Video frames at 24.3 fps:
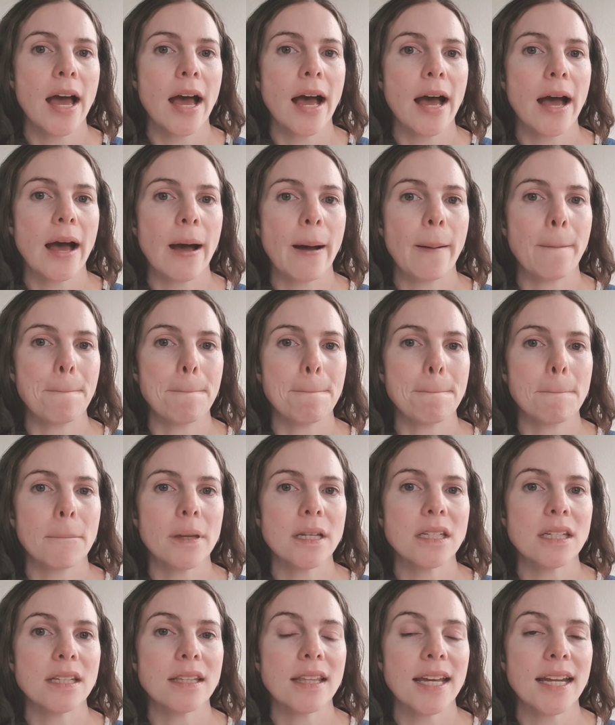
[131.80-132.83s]
Um,
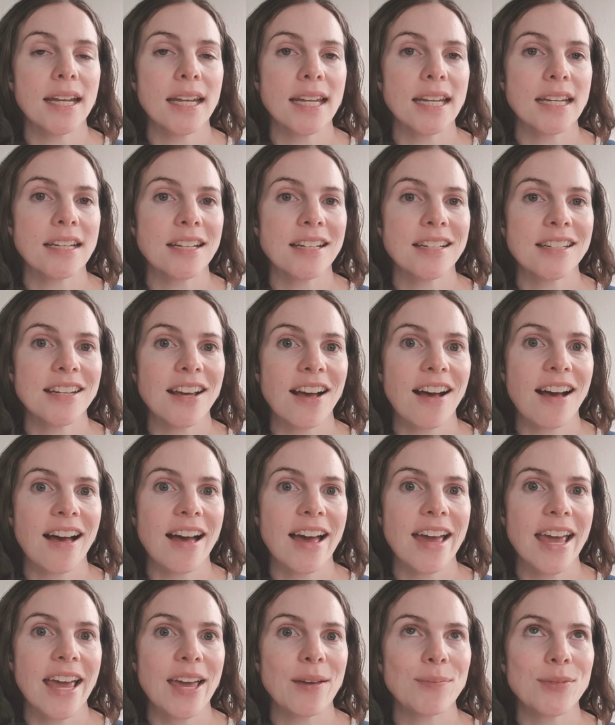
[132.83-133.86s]
to that end,
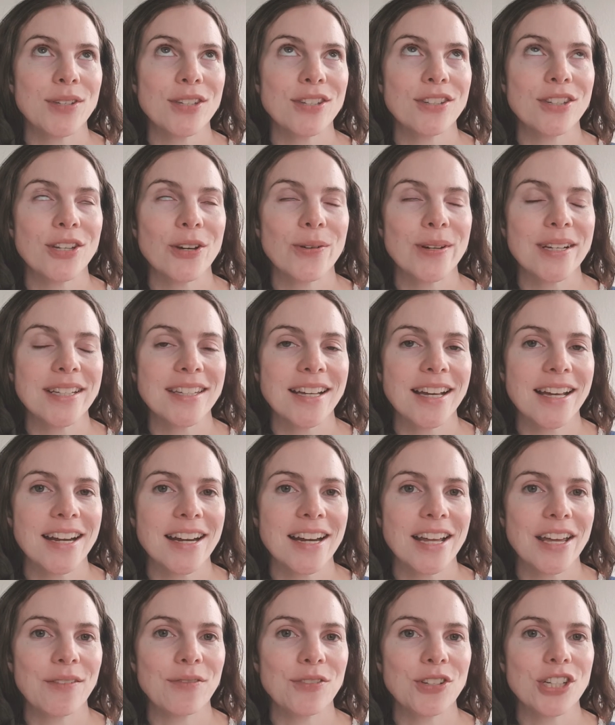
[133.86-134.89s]
I am so
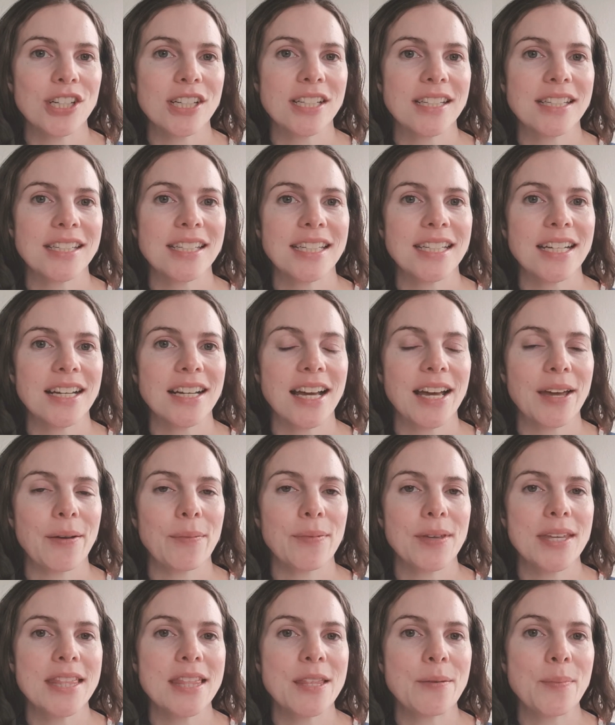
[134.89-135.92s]
excited. I've just,
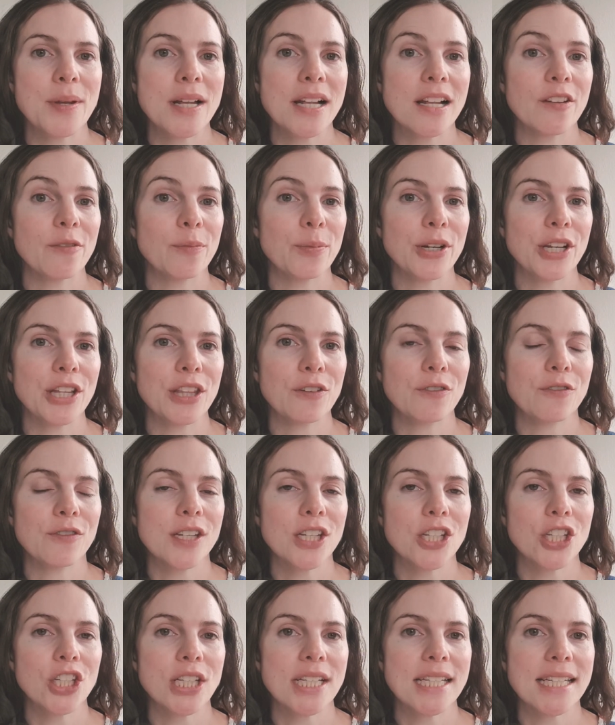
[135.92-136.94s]
I'm in the middle of putting the
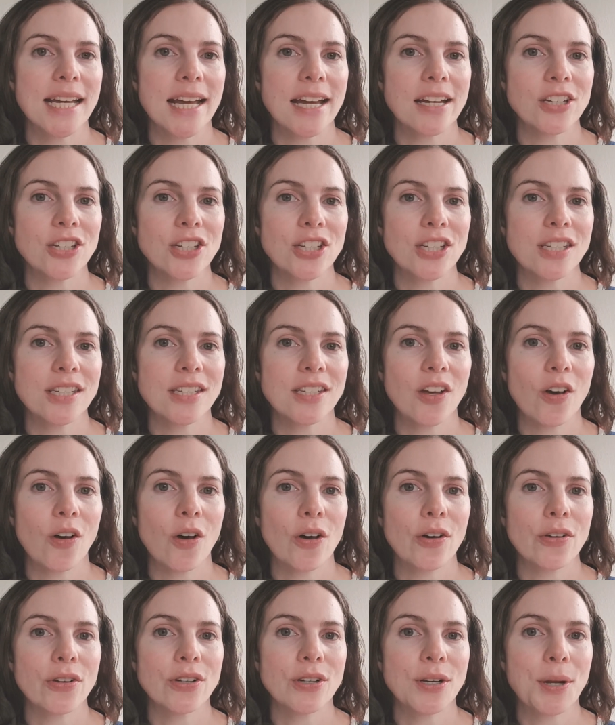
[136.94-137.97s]
finishing touches
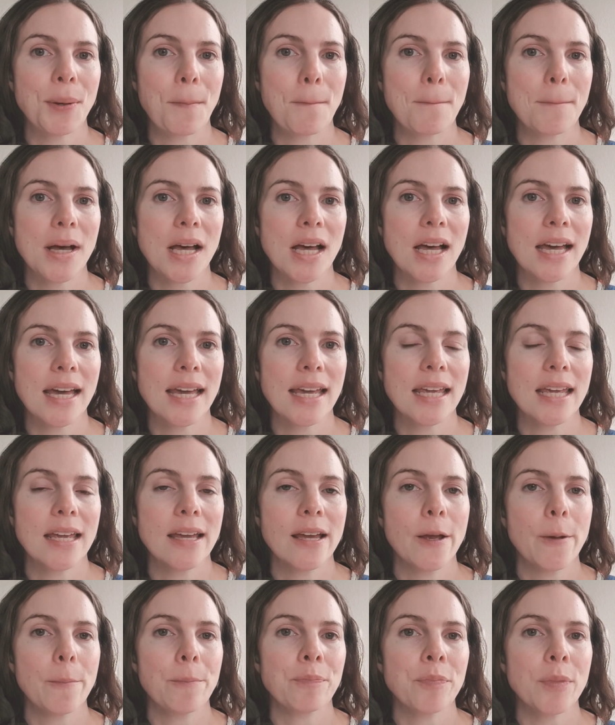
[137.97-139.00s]
on my
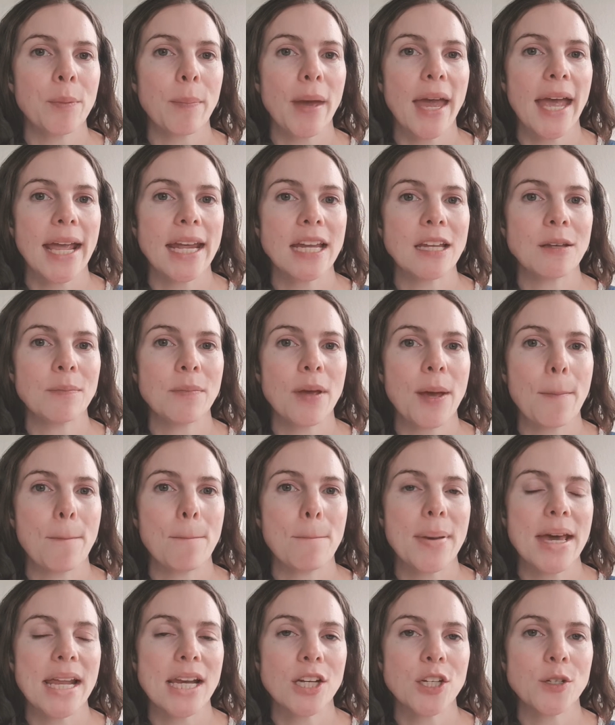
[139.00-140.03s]
pain
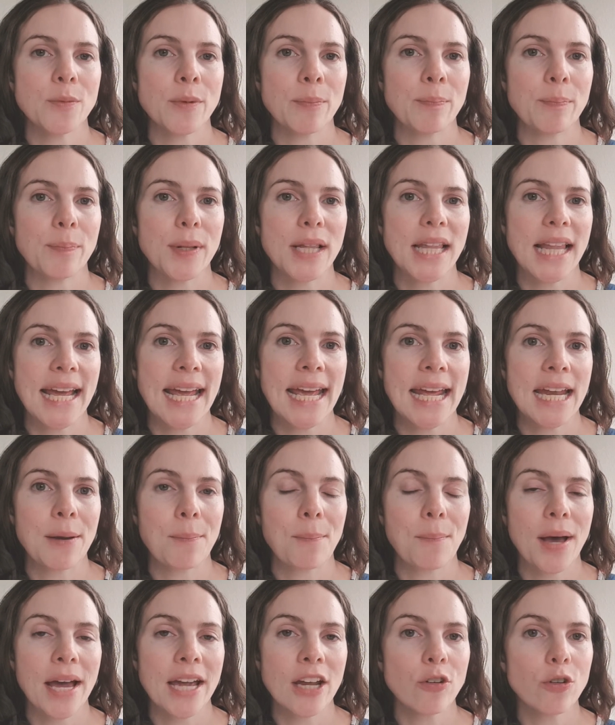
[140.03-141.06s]
management
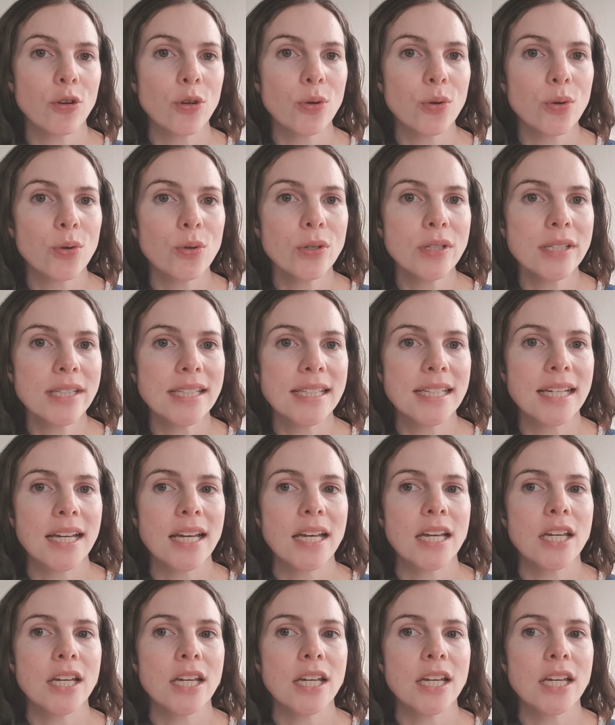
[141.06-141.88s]
plan micro course.